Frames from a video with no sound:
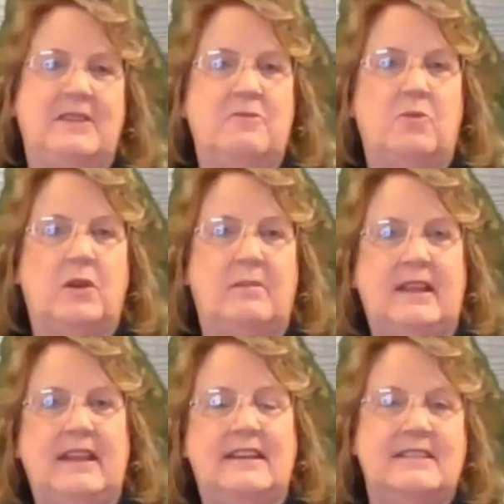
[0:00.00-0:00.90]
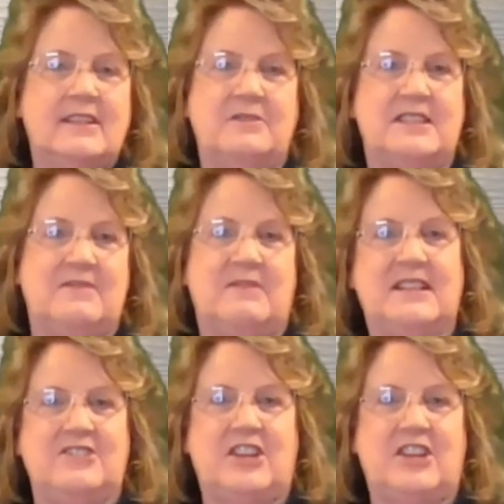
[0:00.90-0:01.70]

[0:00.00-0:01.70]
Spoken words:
warm and toasty with each